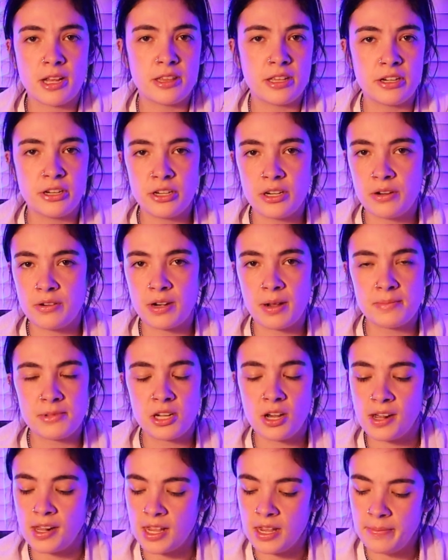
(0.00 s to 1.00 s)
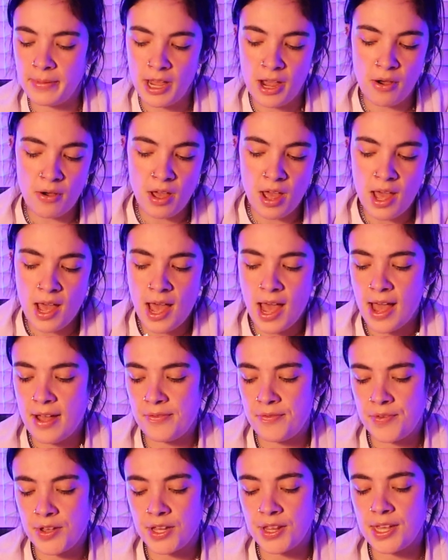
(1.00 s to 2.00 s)
about, then you know what I'm talking about. I
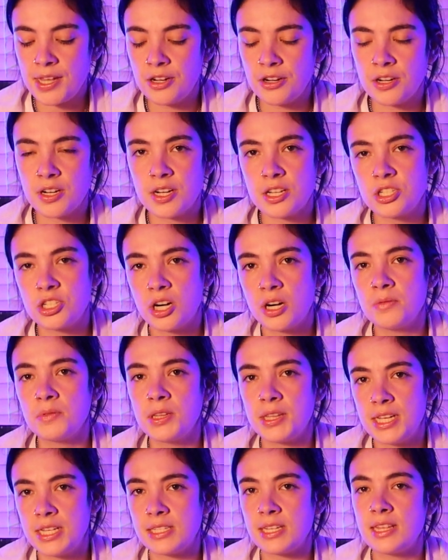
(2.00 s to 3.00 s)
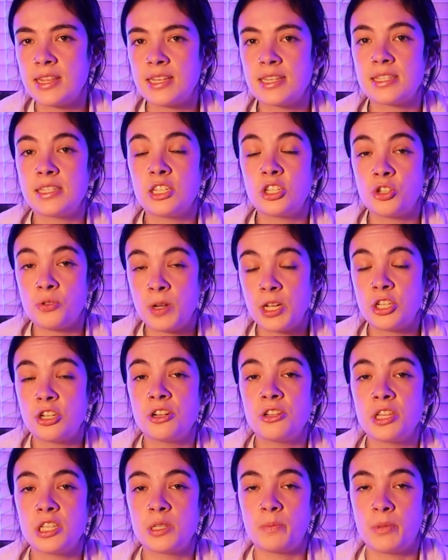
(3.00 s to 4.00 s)
feel like you're going to start releasing this
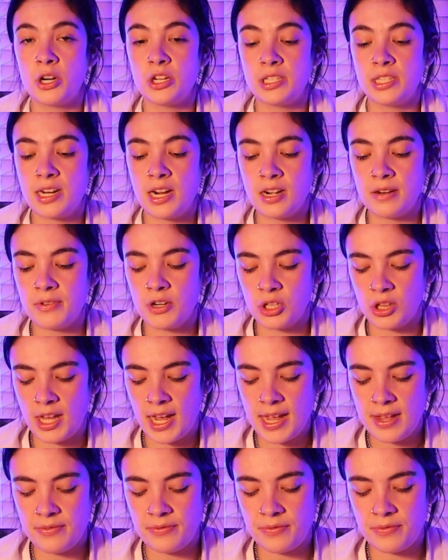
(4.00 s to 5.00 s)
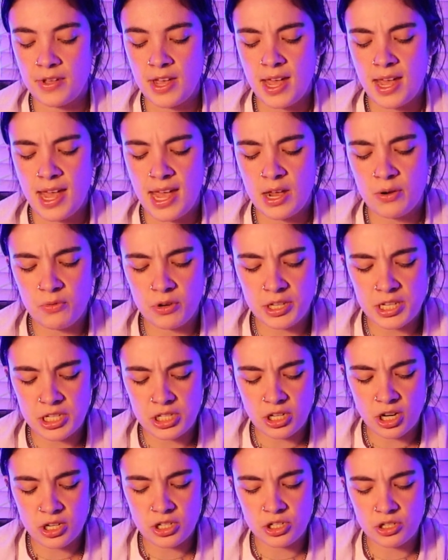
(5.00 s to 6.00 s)
situation or this person out of your life and really
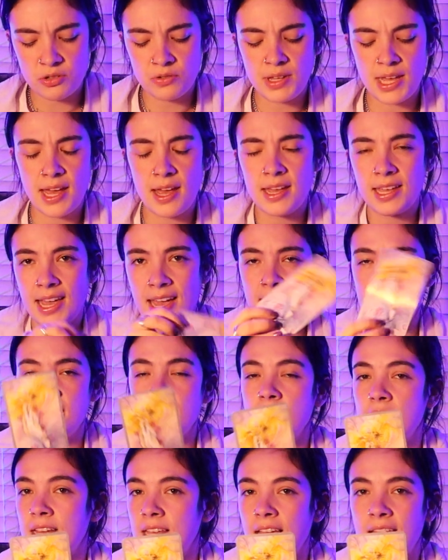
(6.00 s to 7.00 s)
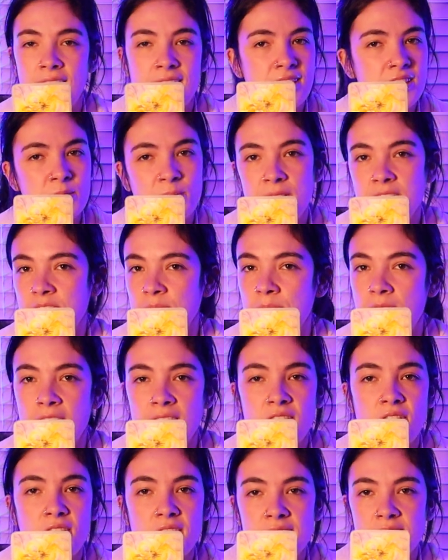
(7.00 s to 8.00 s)
start to get, again, this peace of
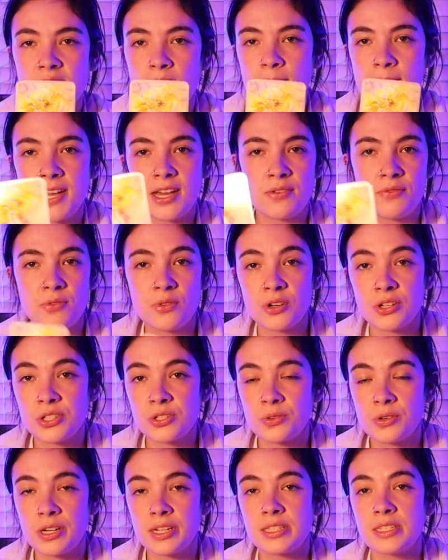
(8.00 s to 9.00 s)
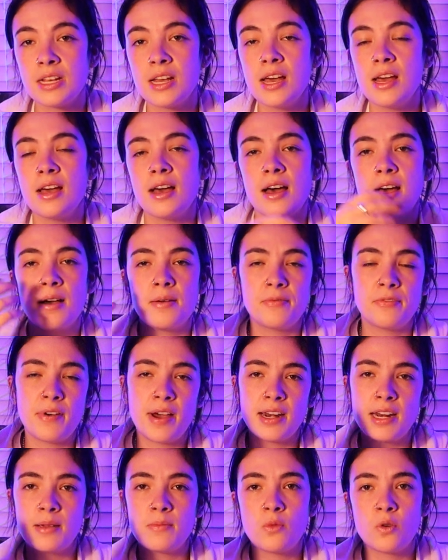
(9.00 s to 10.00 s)
mind card is coming out, 4 of Swords,
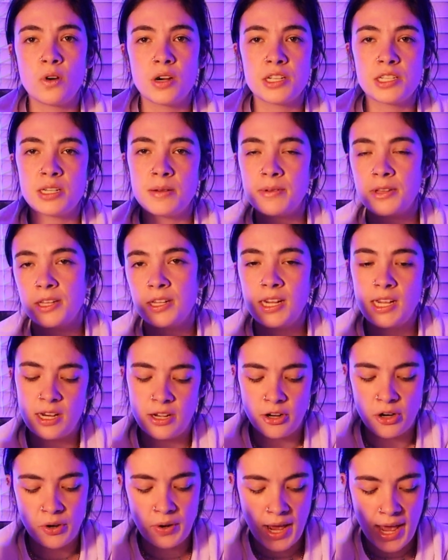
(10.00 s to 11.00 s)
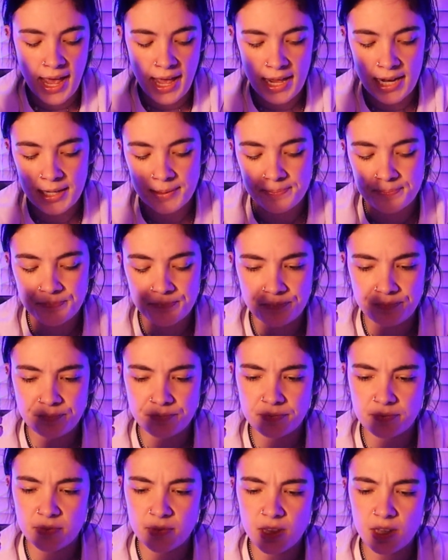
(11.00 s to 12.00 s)
finding more stability in your own head.
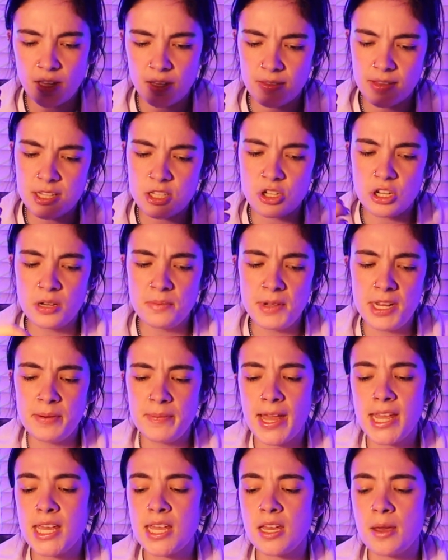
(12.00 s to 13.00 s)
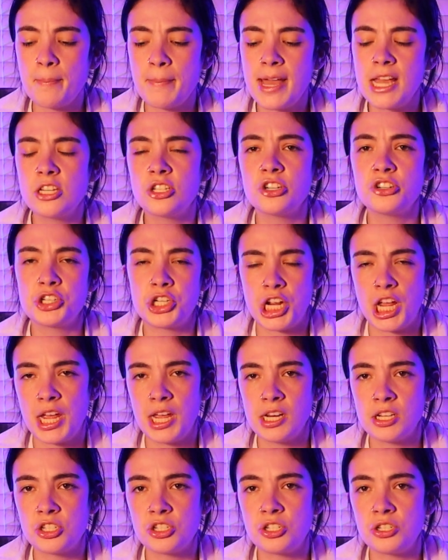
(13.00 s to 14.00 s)
This could mean making a major
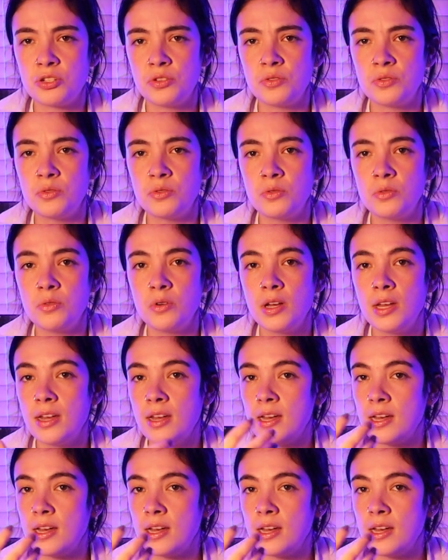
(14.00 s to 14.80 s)
change to...